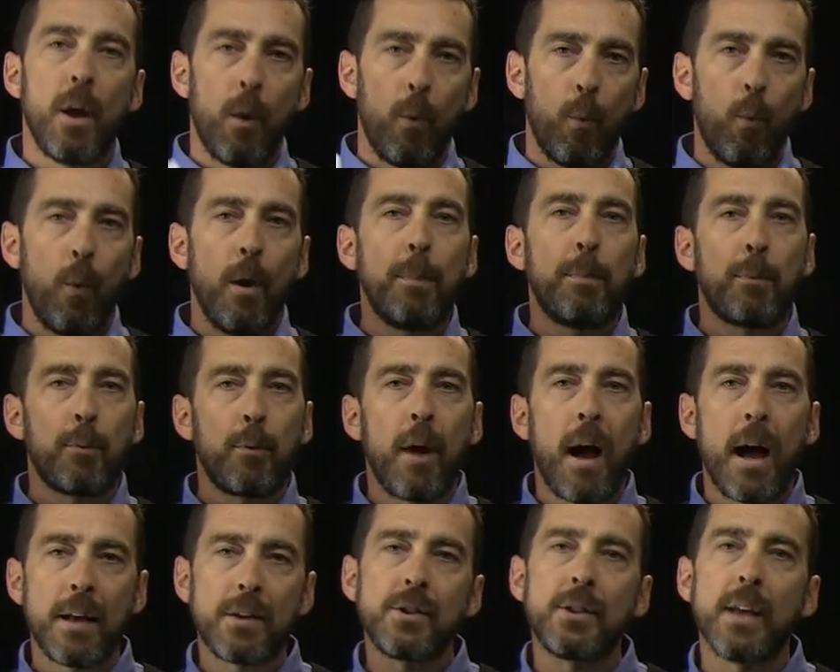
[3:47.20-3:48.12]
What
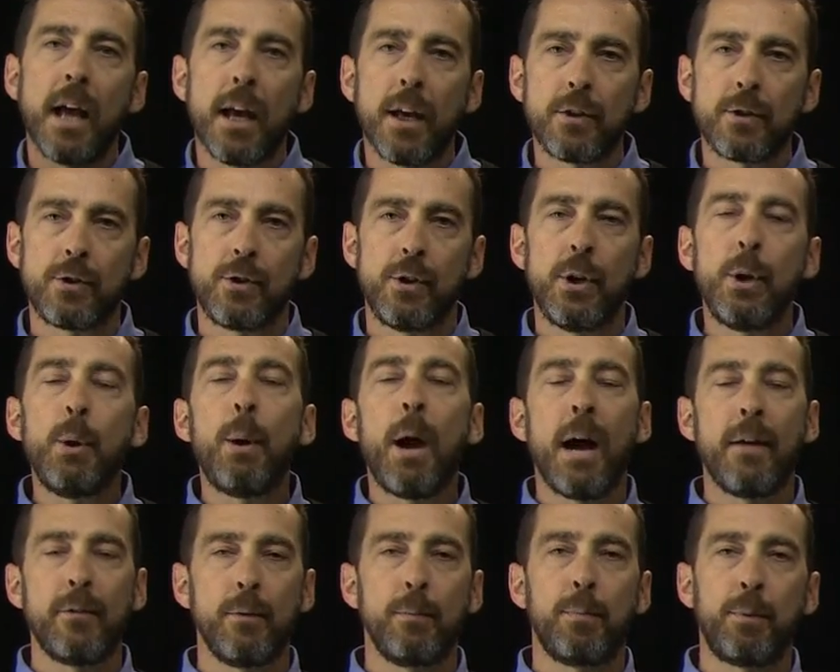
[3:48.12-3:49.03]
process do you
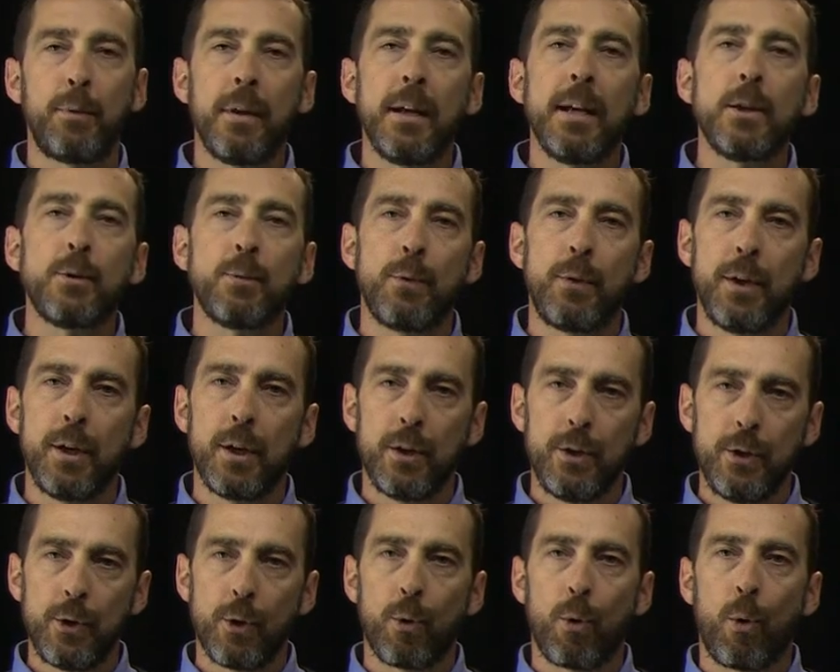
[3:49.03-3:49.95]
have in place
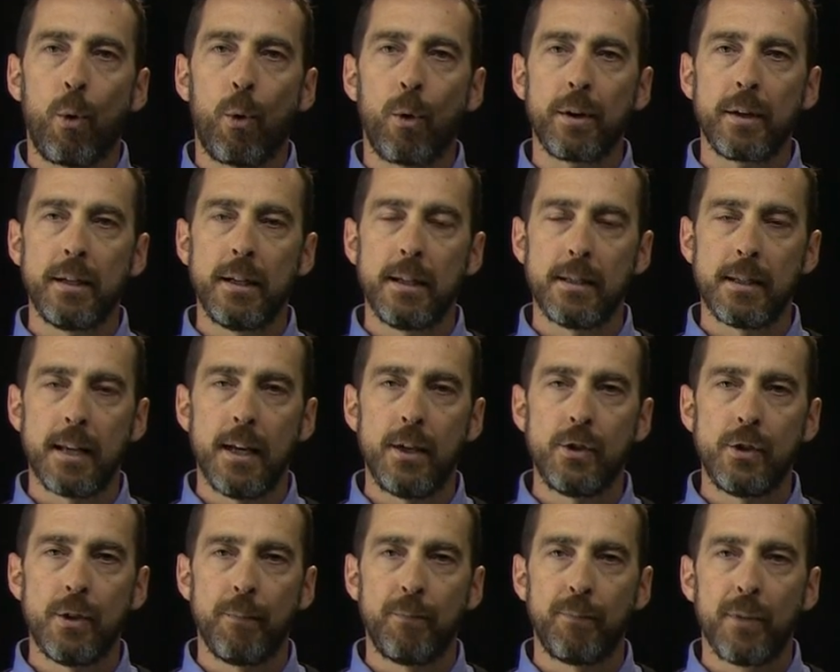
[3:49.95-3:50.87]
within your
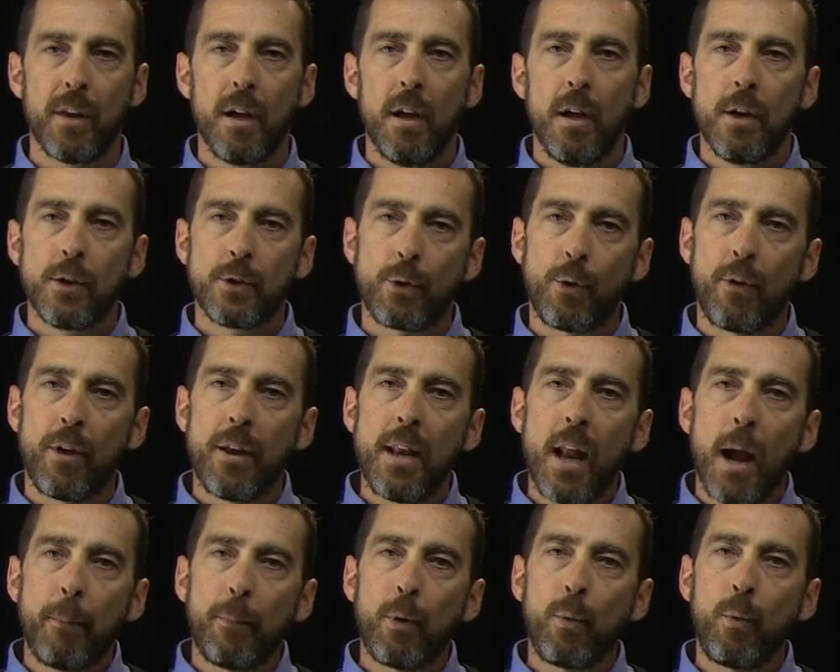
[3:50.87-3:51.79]
organization? So the
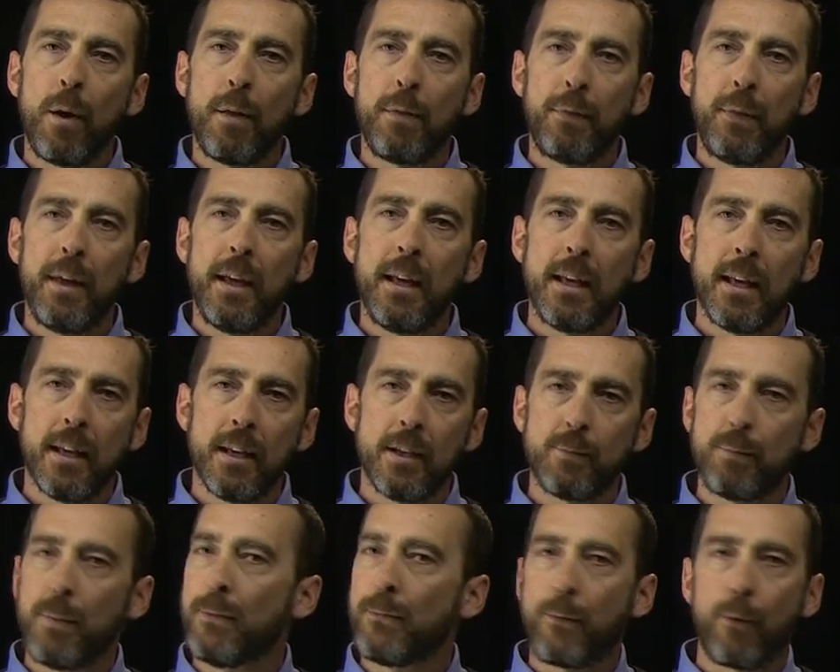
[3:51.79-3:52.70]
number one thing is,
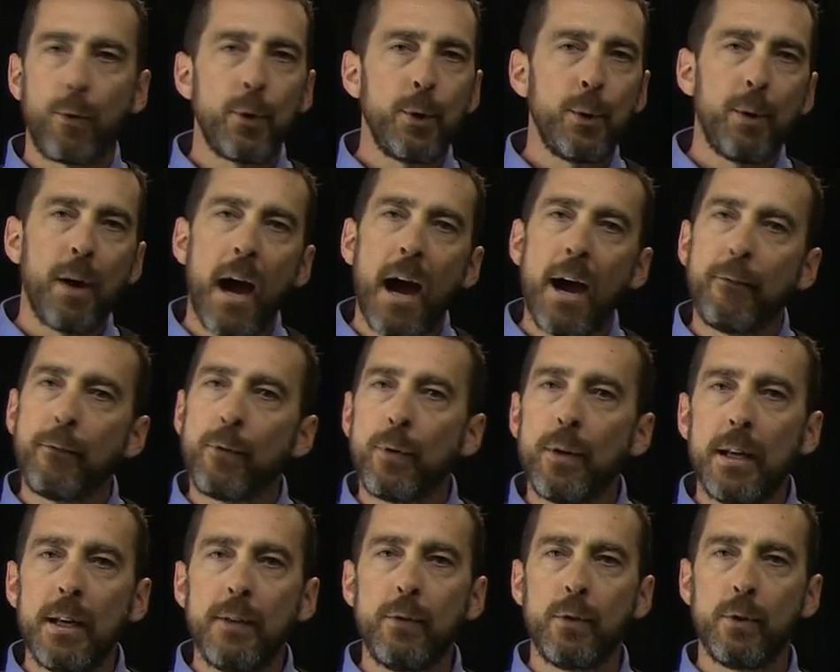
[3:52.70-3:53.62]
before you ever
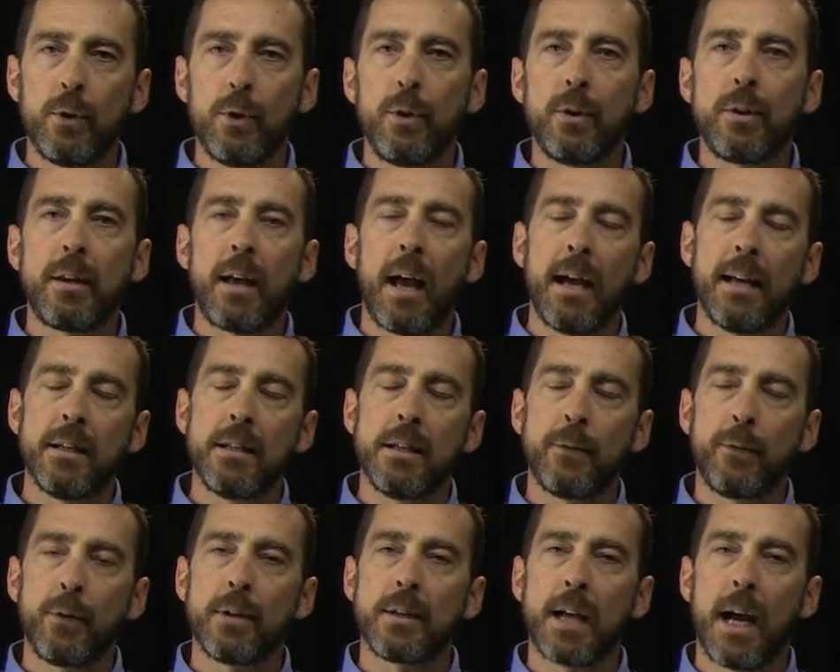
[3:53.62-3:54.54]
even look at
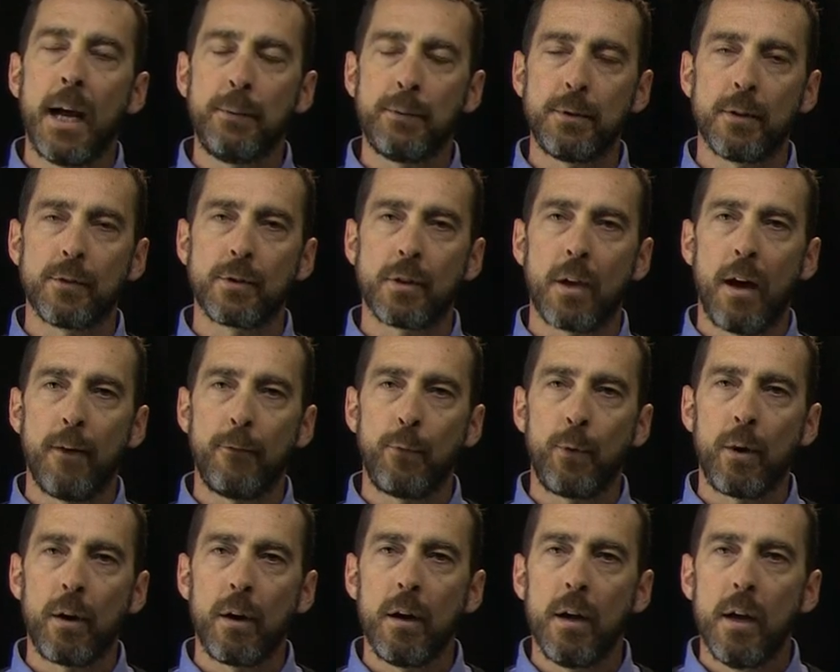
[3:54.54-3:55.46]
different types of
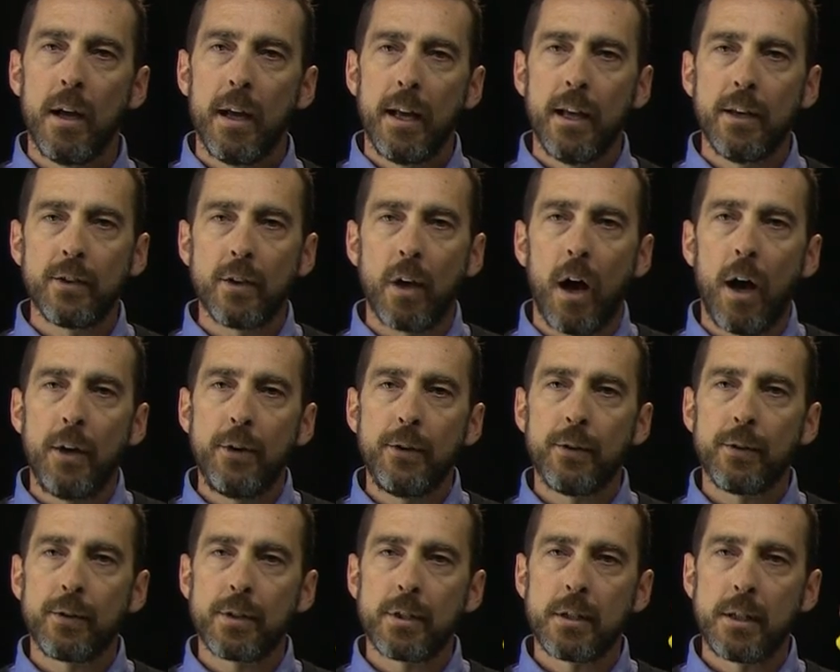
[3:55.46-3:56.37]
software, is
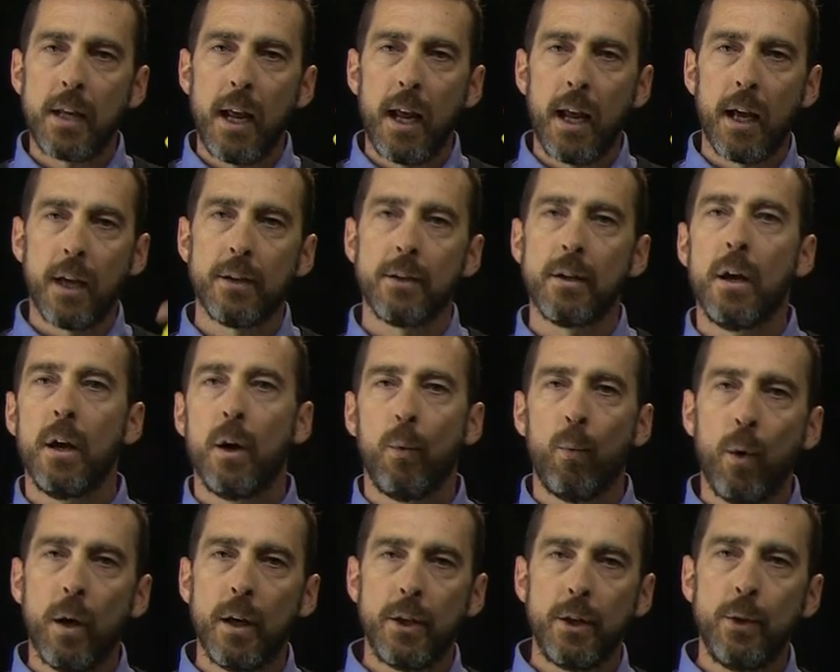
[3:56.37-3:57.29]
understand
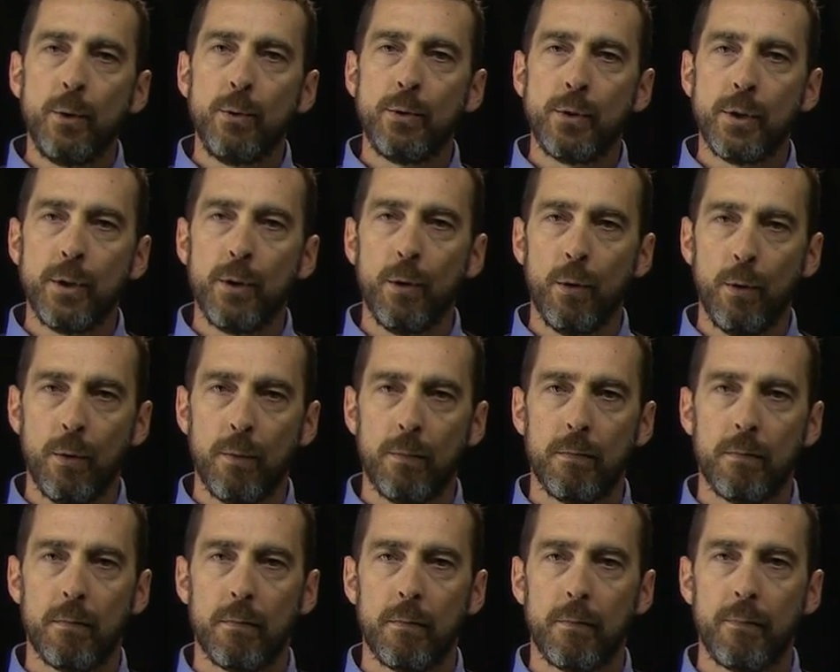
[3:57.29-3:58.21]
what you do.
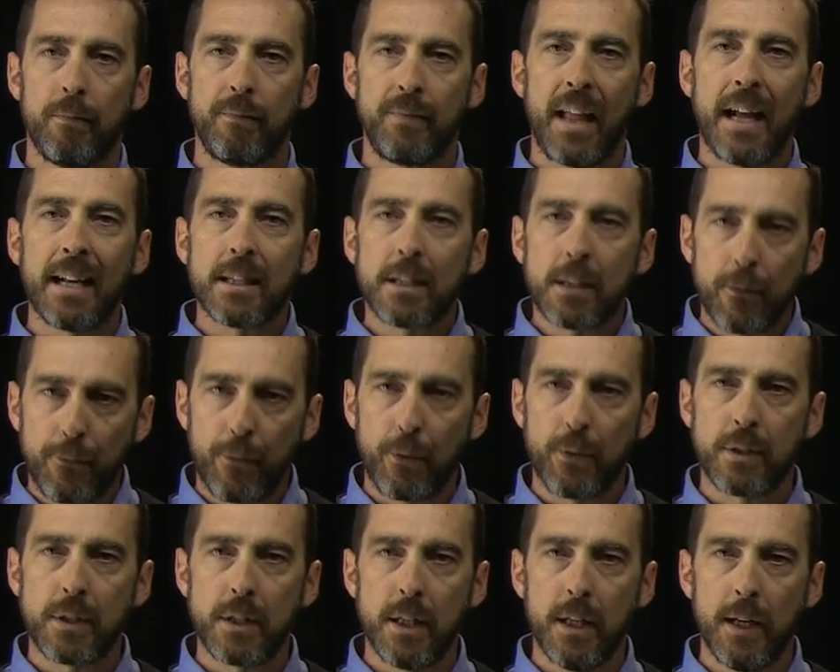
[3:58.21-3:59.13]
That's the
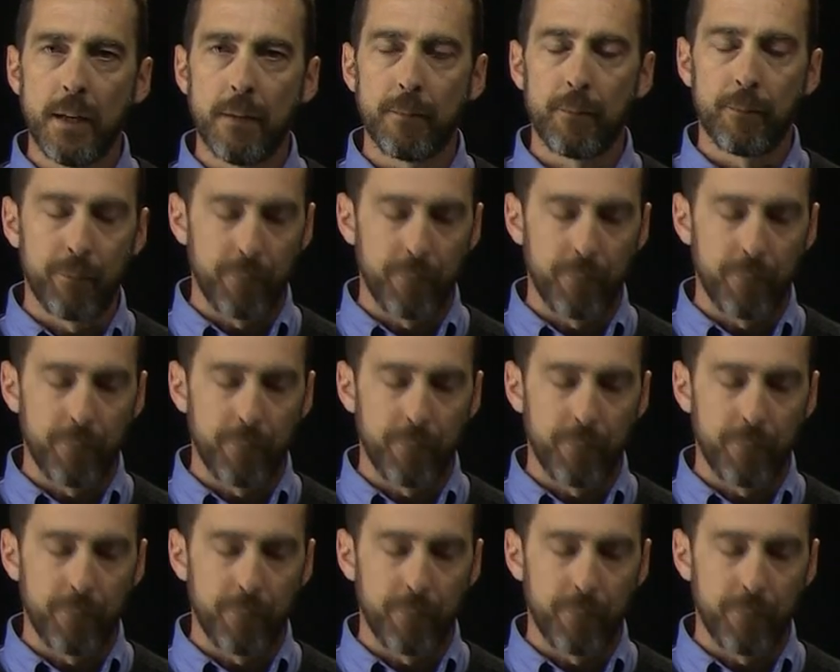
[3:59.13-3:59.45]
first thing.